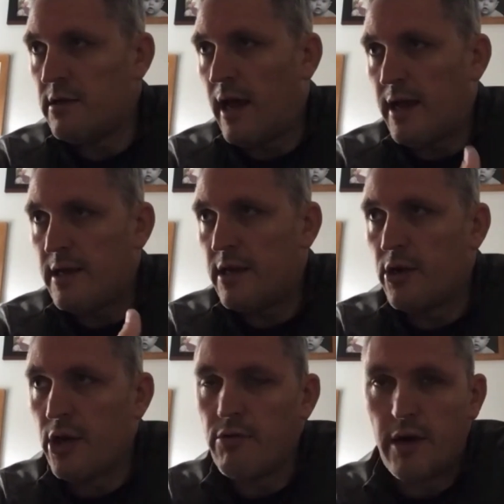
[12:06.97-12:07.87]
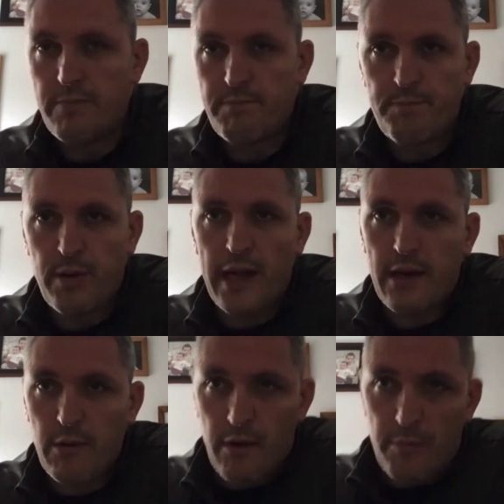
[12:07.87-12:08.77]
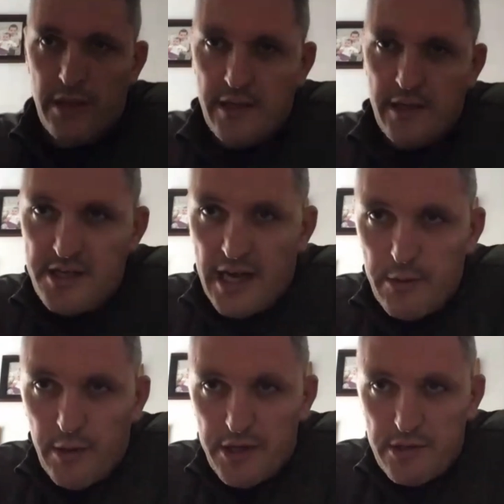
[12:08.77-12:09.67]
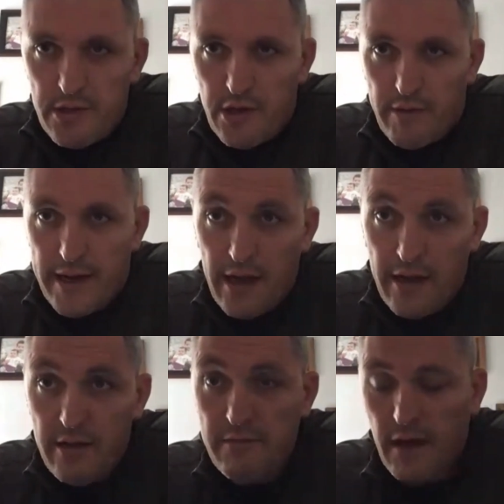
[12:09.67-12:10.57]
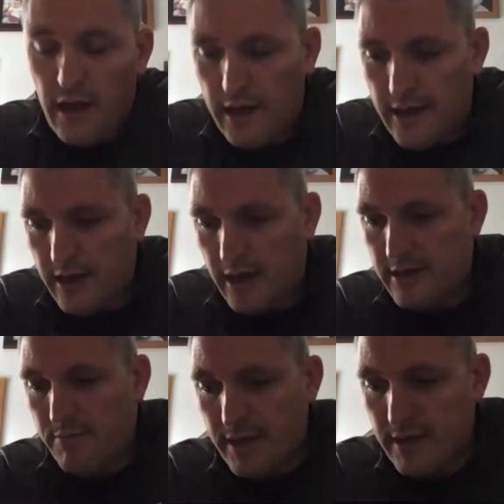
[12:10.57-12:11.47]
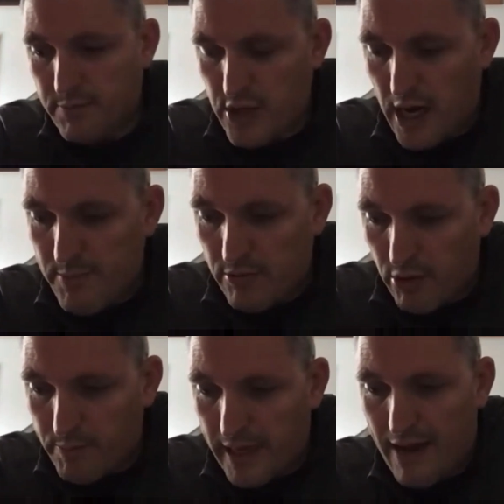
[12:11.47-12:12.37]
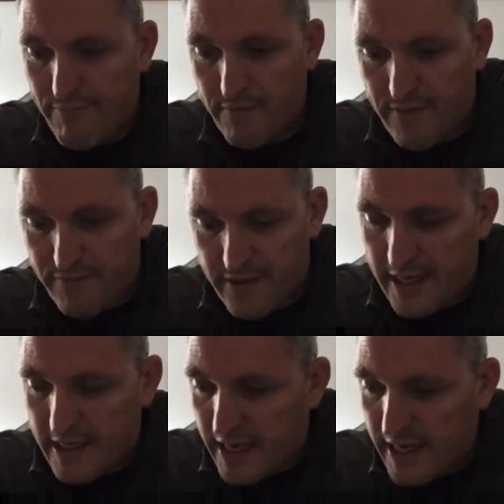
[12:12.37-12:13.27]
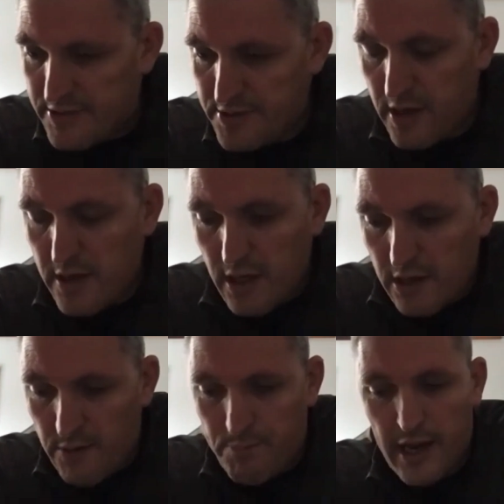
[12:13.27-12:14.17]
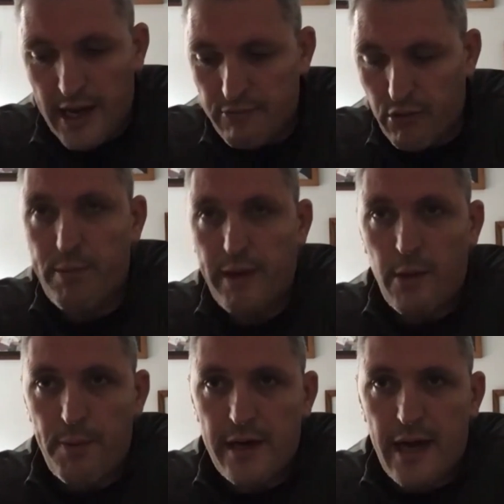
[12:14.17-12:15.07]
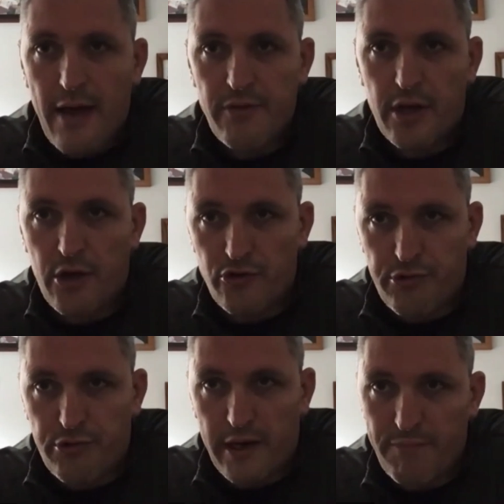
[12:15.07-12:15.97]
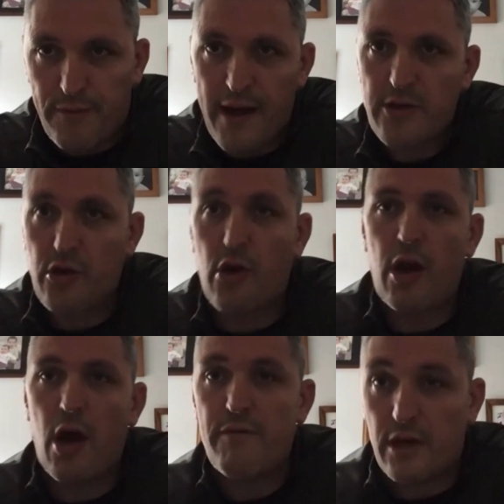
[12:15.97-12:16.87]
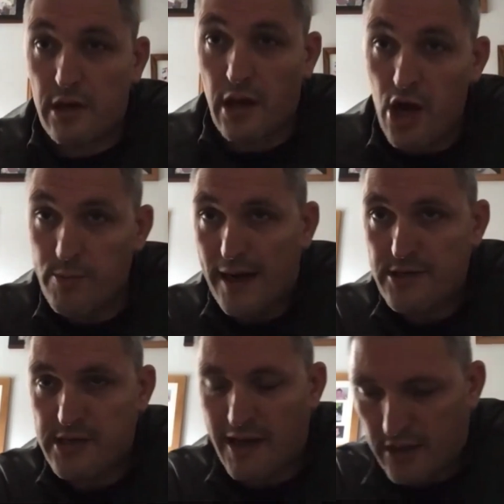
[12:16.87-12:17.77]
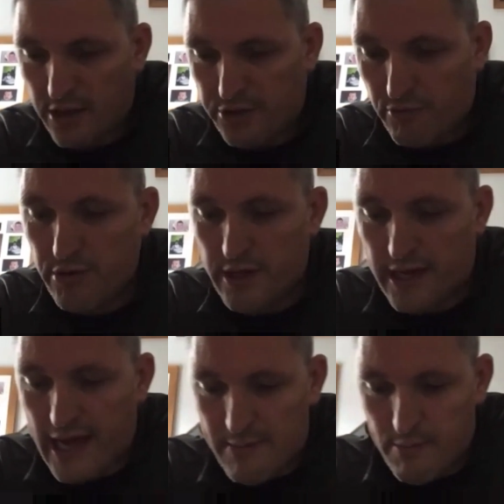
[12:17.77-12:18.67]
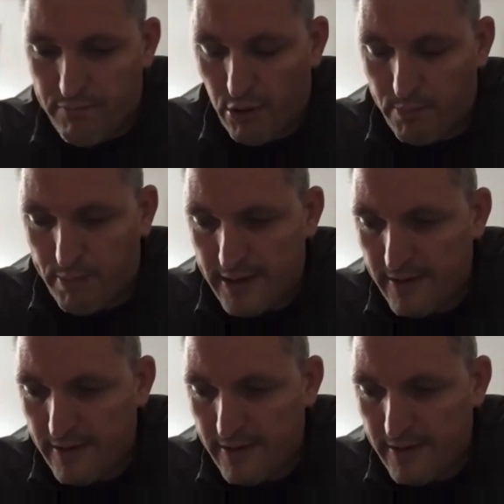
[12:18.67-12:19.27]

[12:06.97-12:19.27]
You're a player with a distinguished career, and you've been chairman of rugby now for 15 years. You played rugby up and down the country, friends all over the globe, actually, haven't you, through the game of rugby?